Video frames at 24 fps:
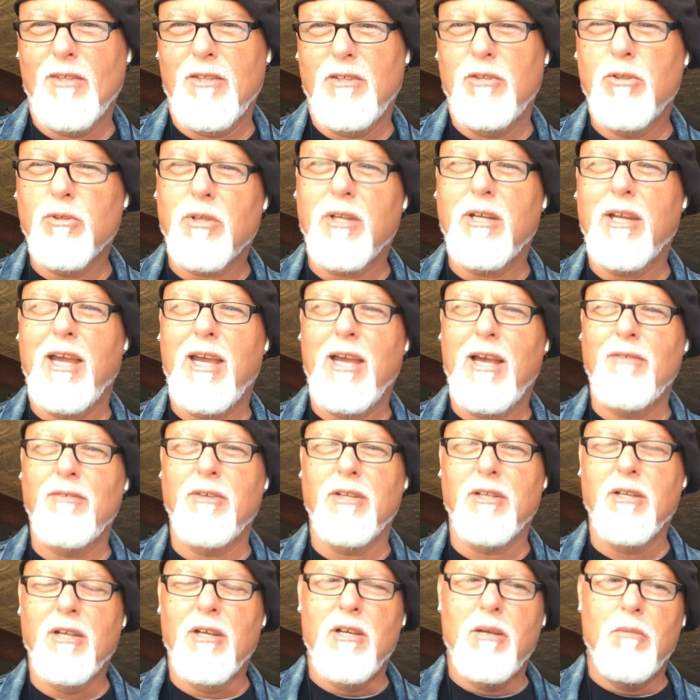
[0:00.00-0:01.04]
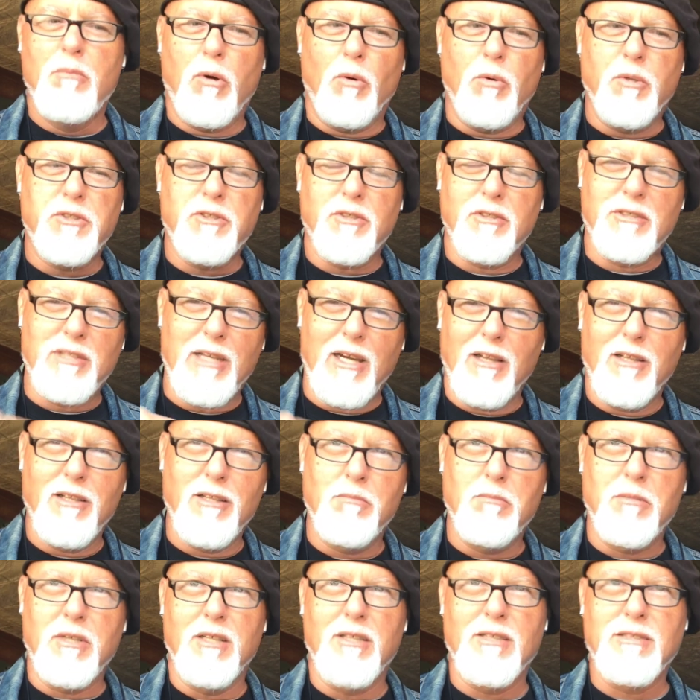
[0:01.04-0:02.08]
You can have it. But what you're
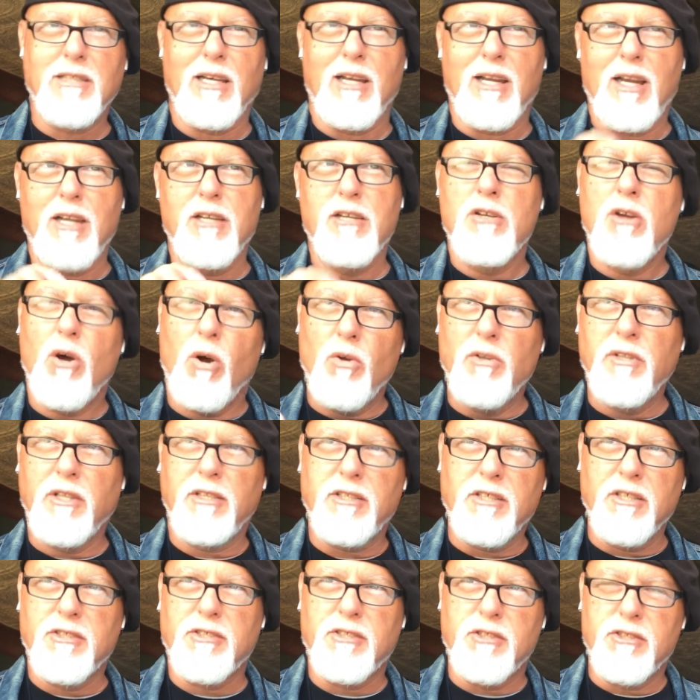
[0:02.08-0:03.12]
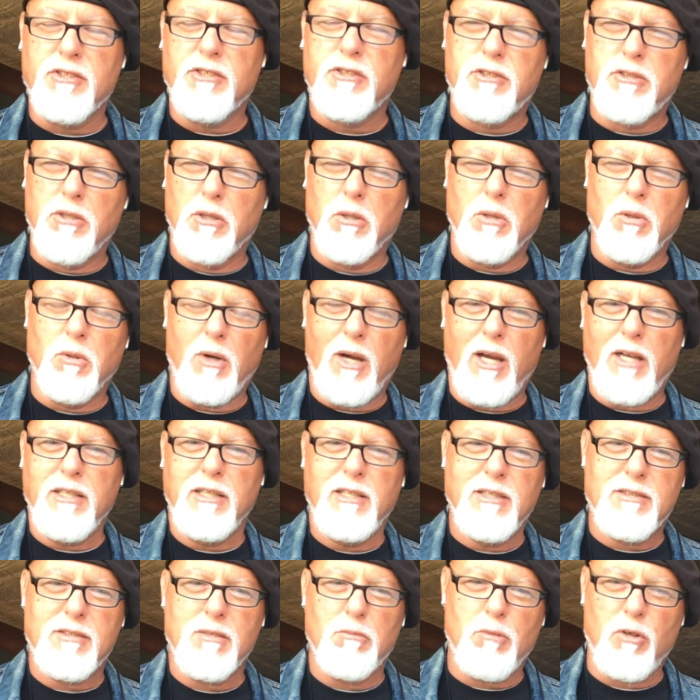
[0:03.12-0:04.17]
telling me is that I know that this is due. I
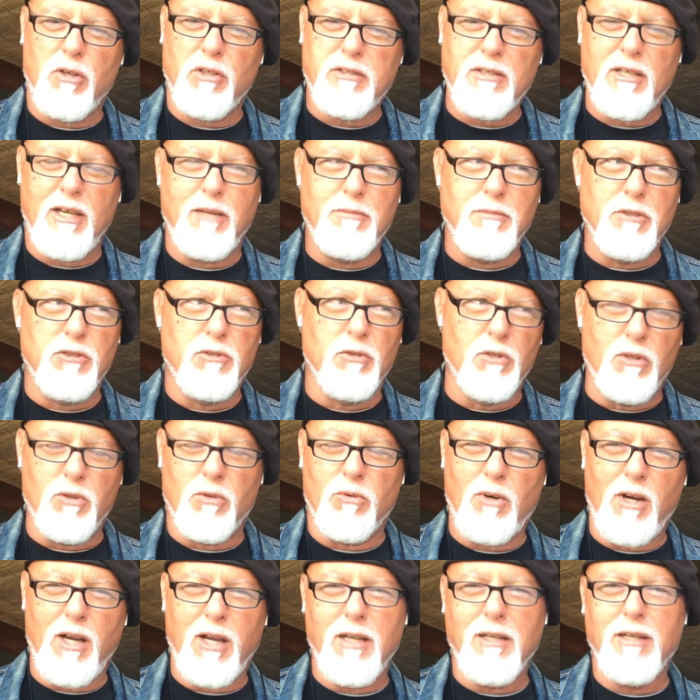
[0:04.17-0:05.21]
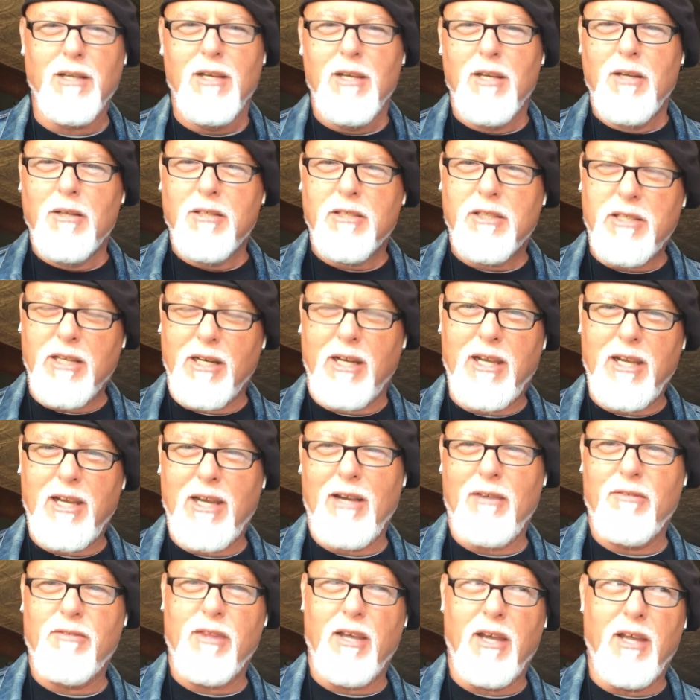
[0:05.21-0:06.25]
need some more time to do it right. Can I
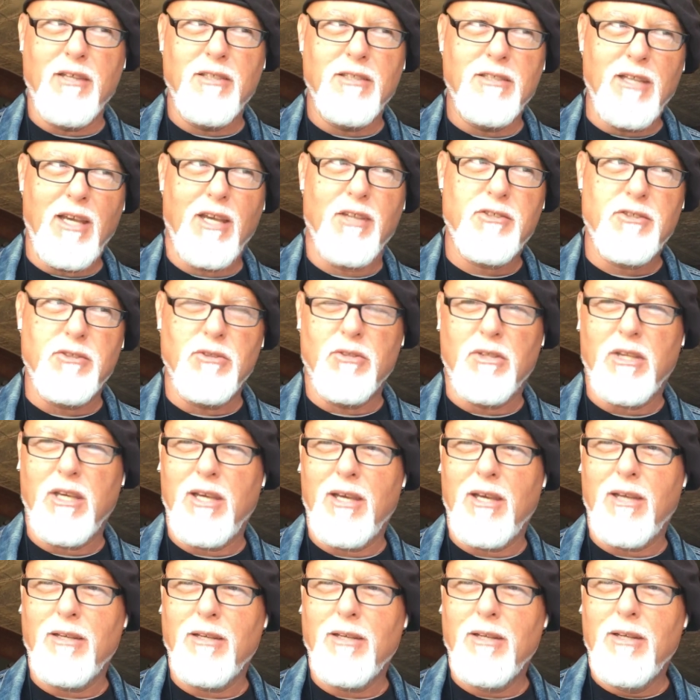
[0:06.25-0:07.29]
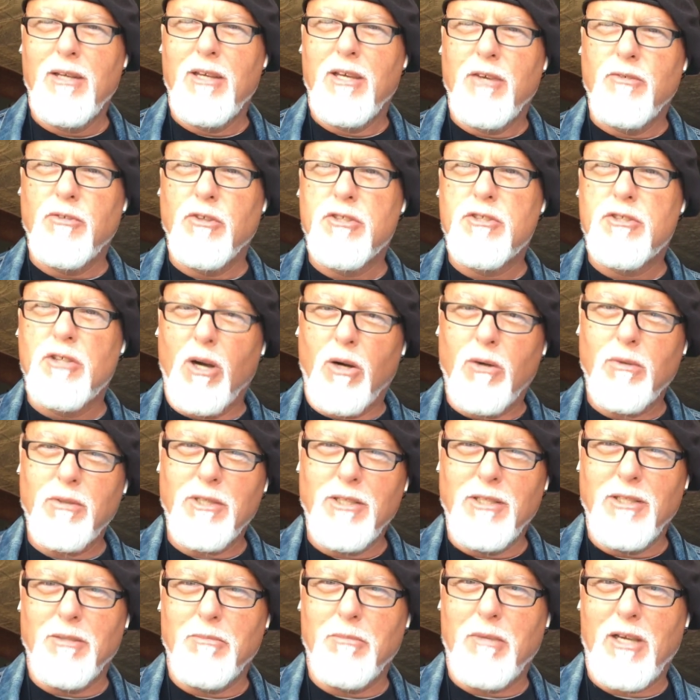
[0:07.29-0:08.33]
have that? Yes, you can. If you
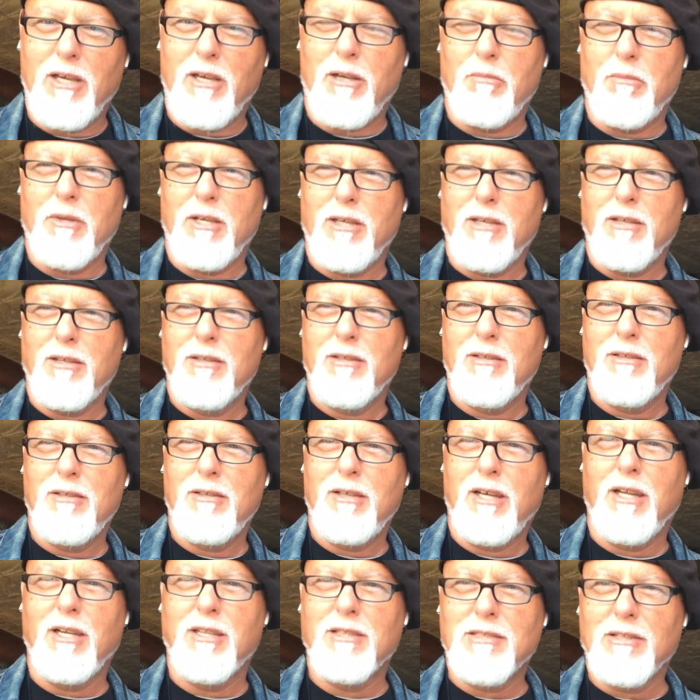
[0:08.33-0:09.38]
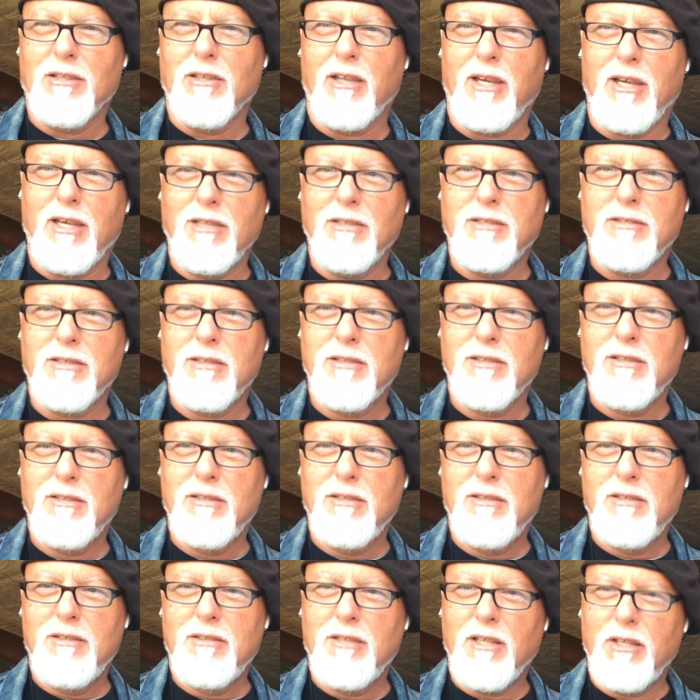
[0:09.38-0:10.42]
don't email me and it's late,
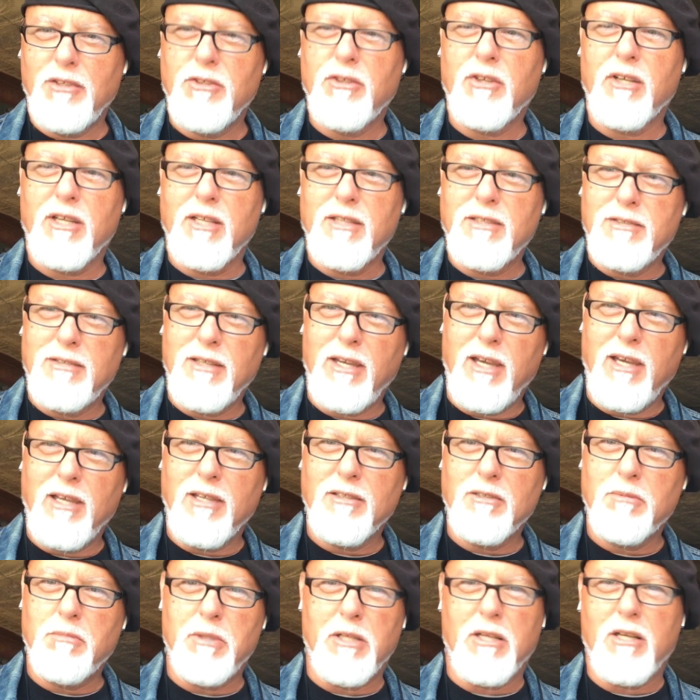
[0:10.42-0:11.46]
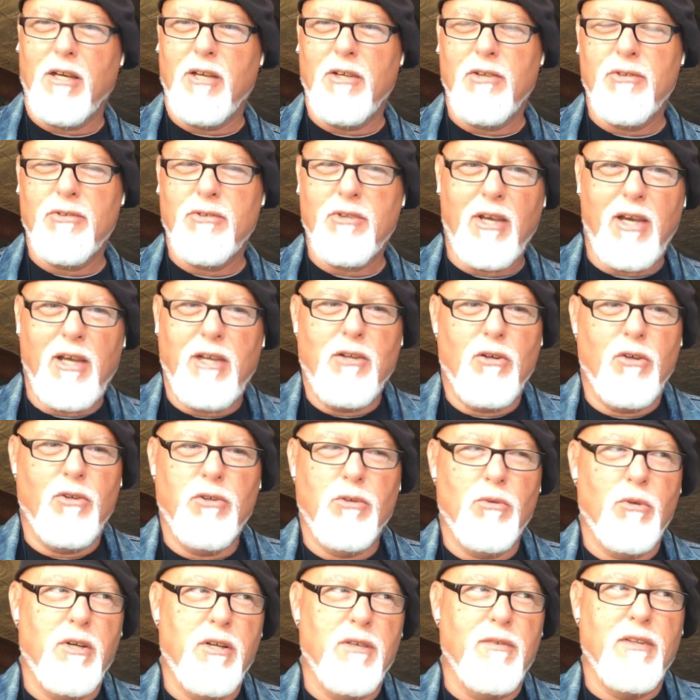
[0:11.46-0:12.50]
then you're going to get dinged because I know
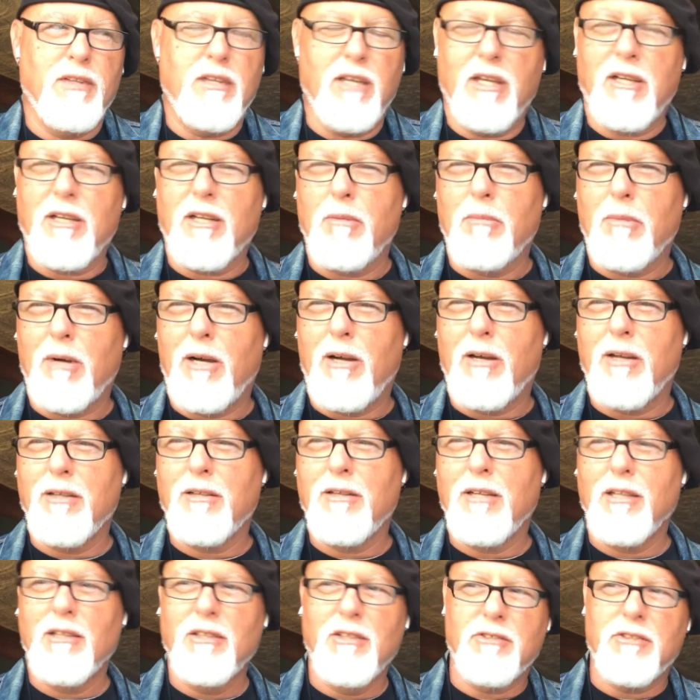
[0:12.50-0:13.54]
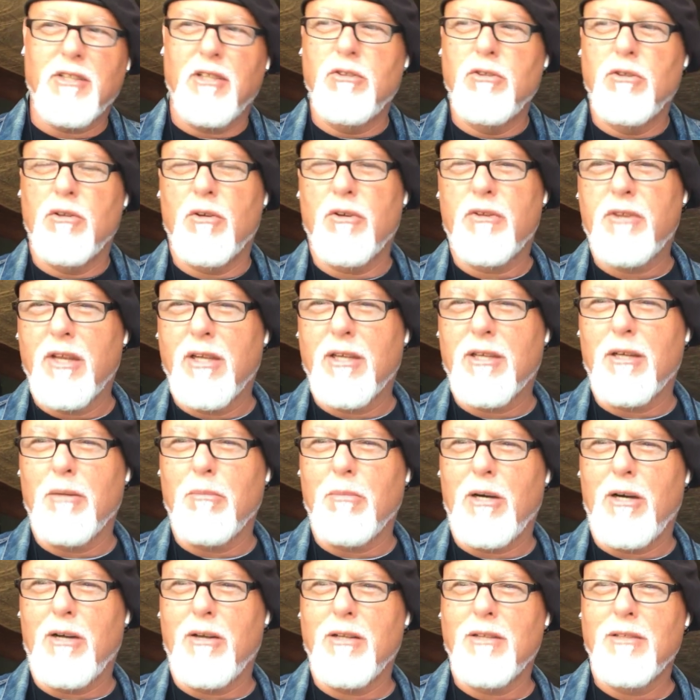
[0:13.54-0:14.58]
you weren't even thinking about it. At least I knew you were thinking
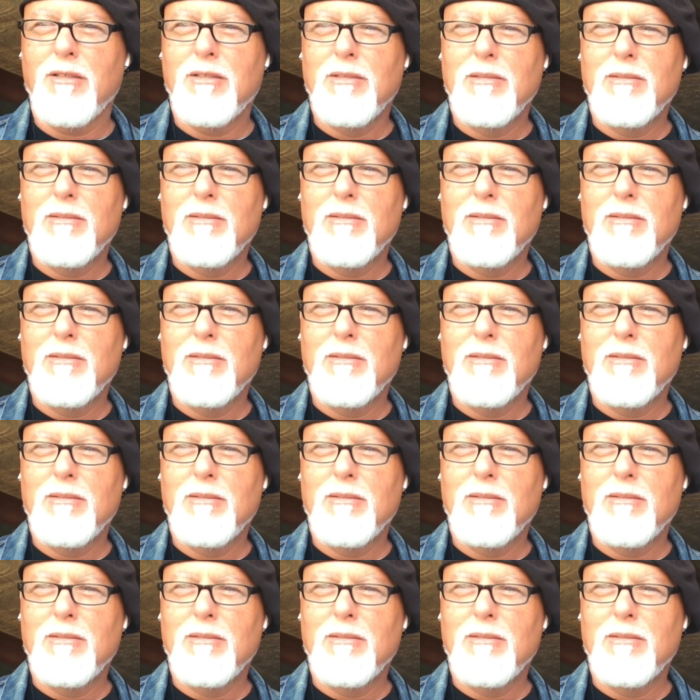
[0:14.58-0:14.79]
about it.